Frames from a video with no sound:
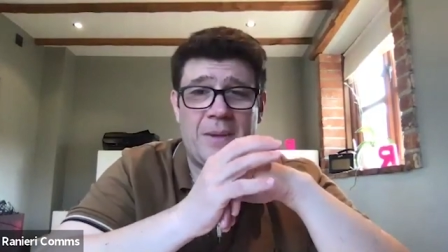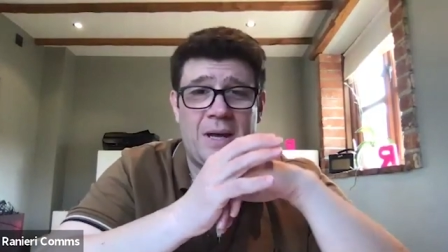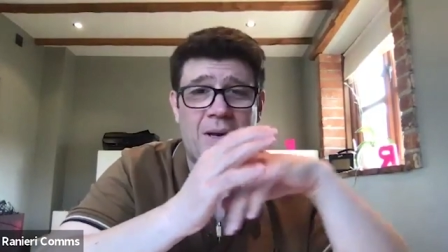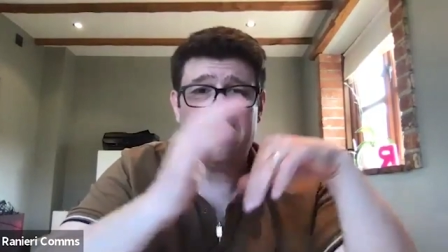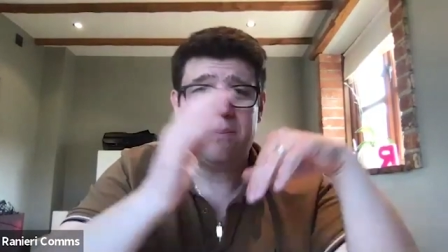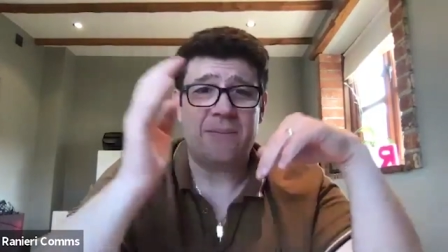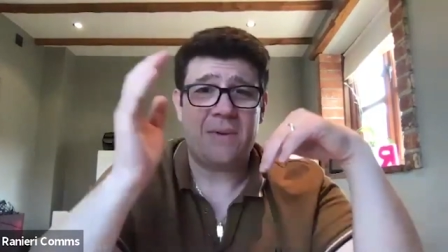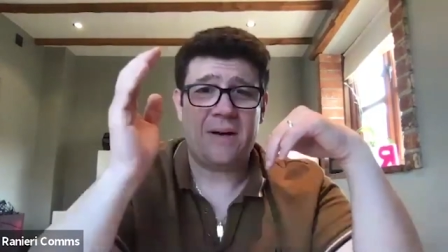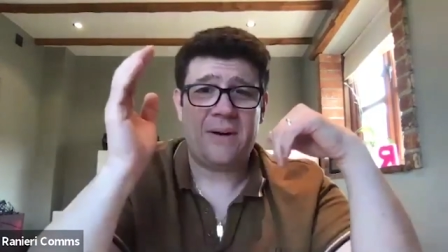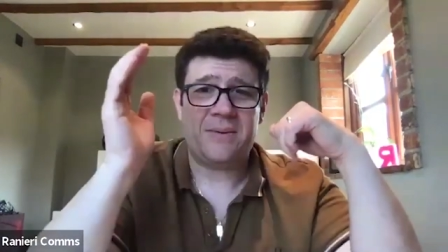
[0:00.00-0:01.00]
And I'm,
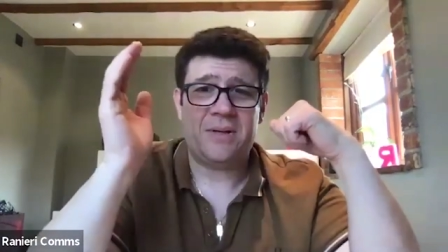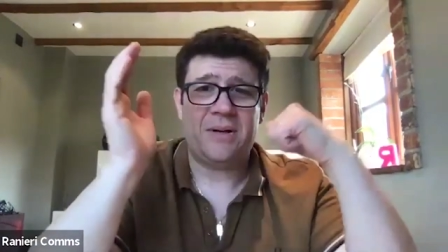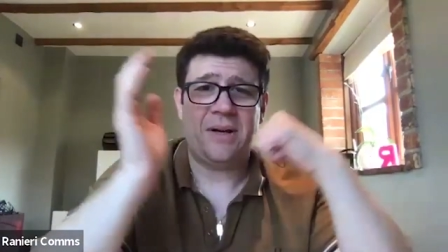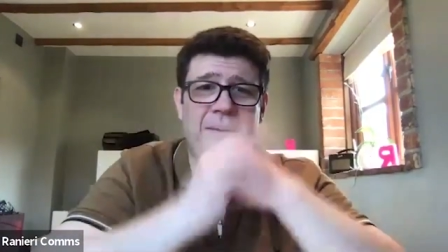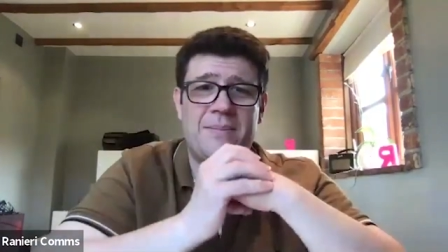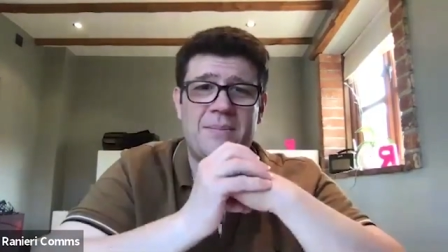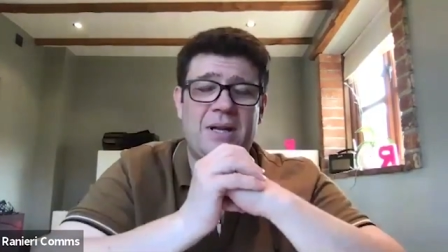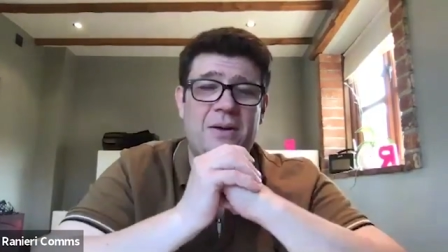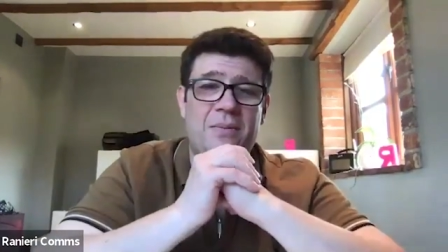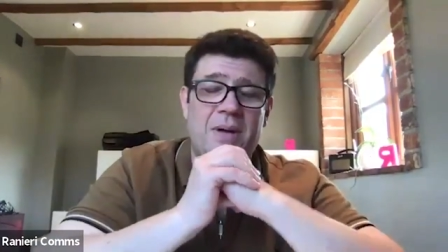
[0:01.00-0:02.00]
I'm absolutely, you
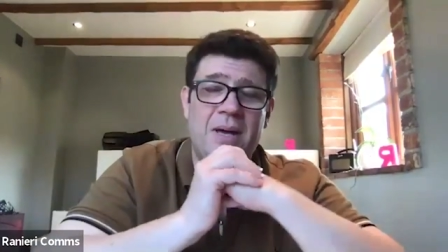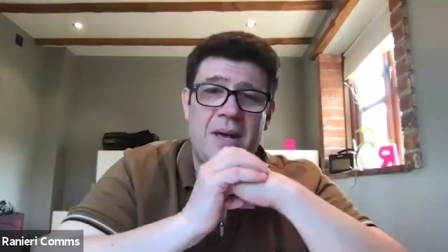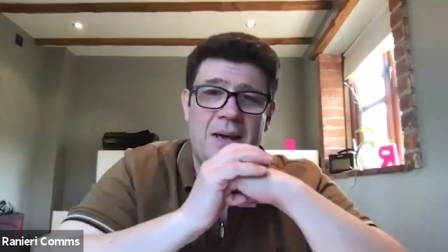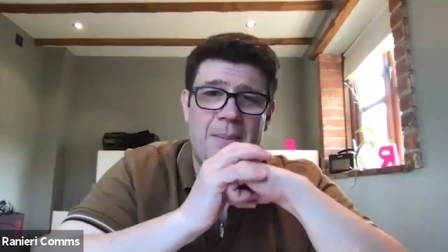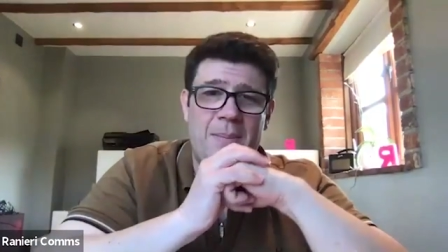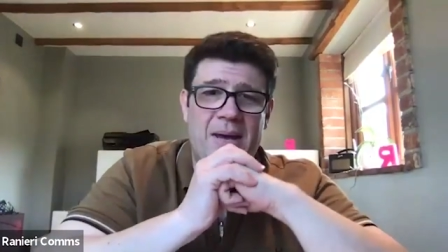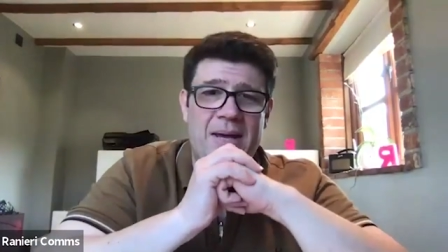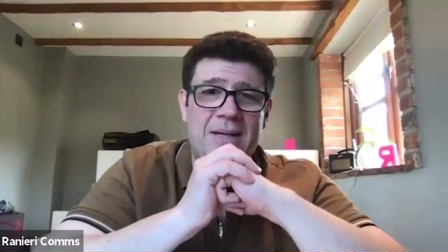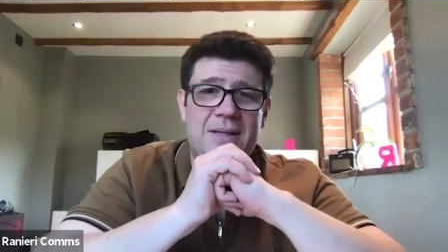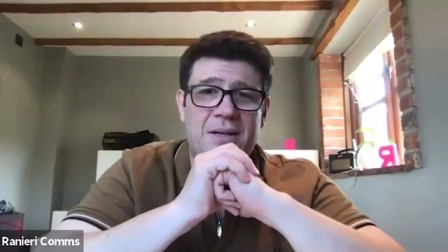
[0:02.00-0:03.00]
know,
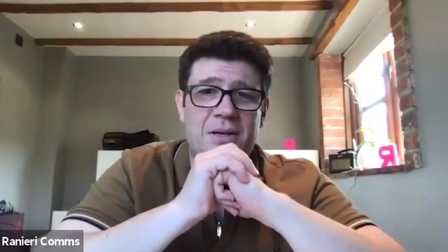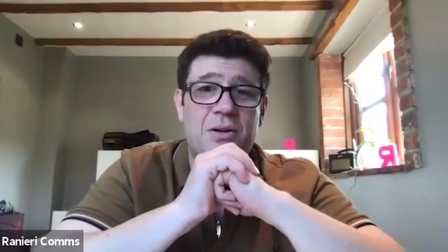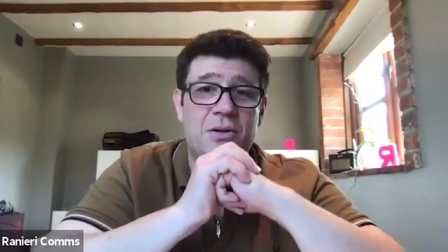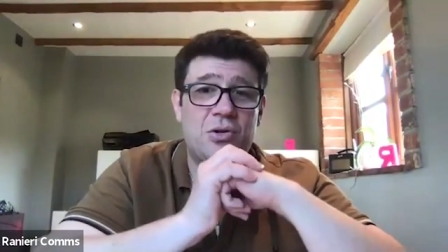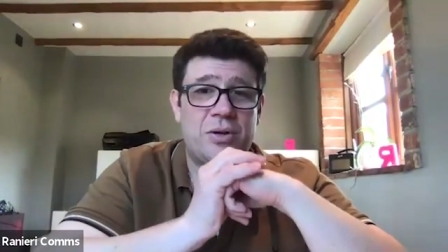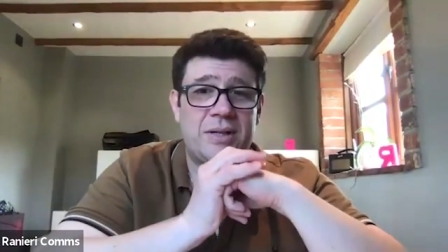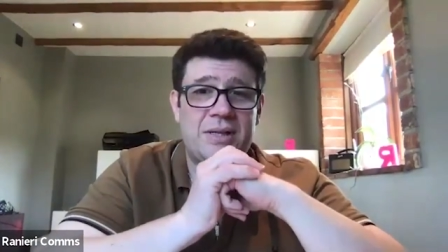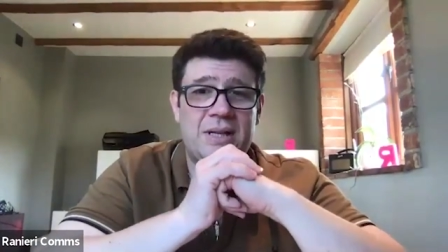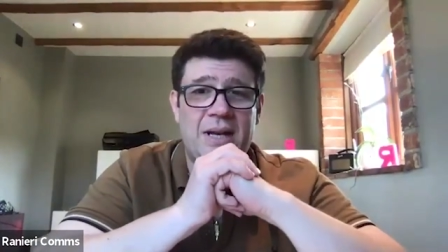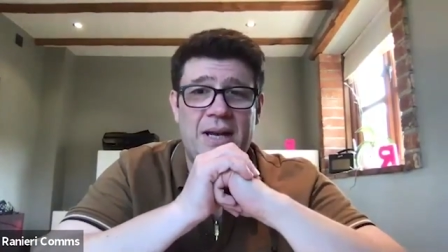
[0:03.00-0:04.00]
amazed that you can join us
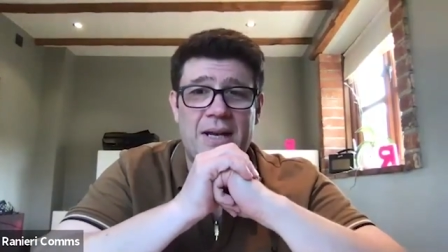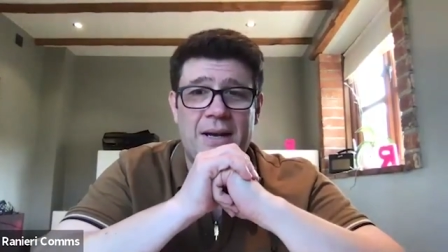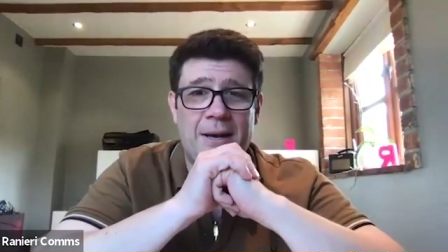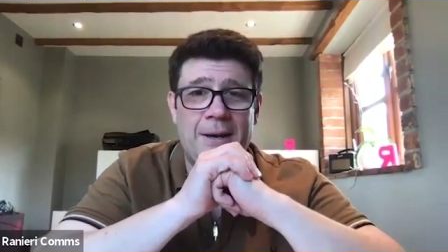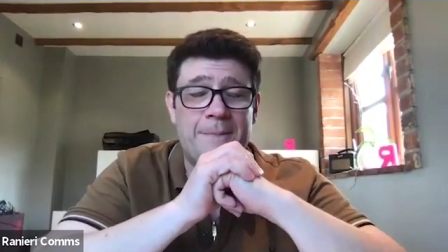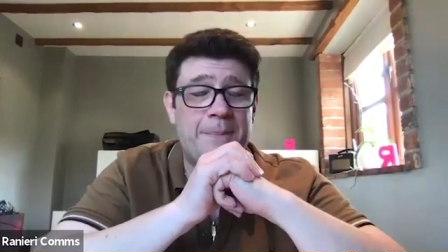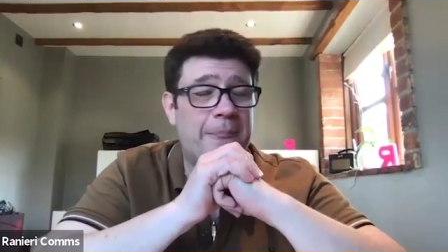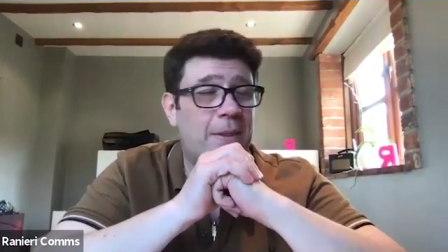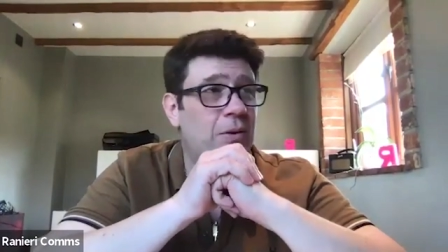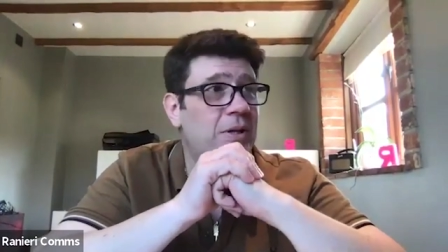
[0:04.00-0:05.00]
today um,
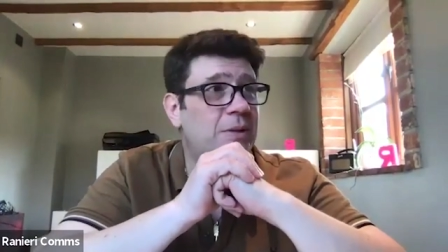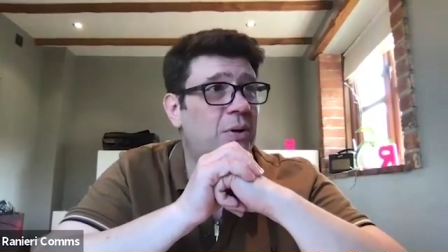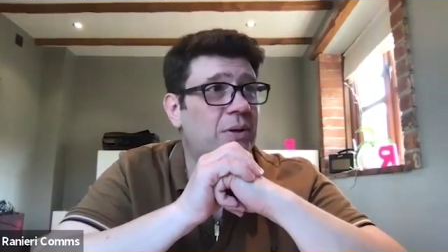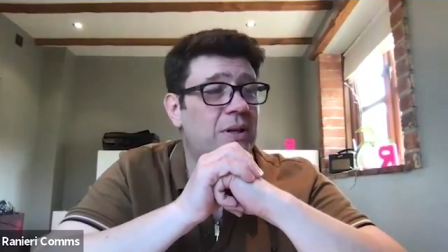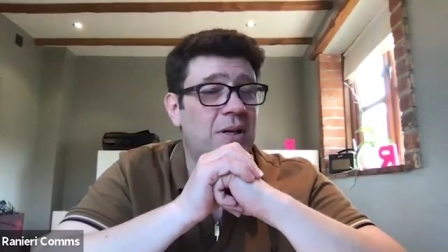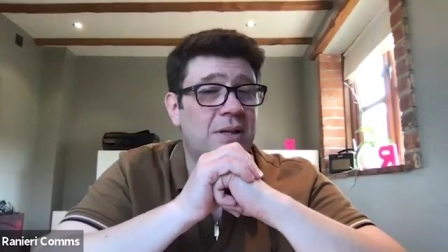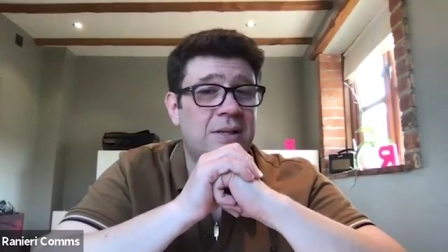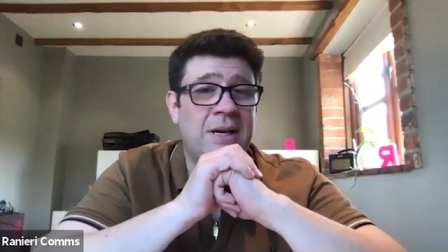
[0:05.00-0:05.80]
on this podcast.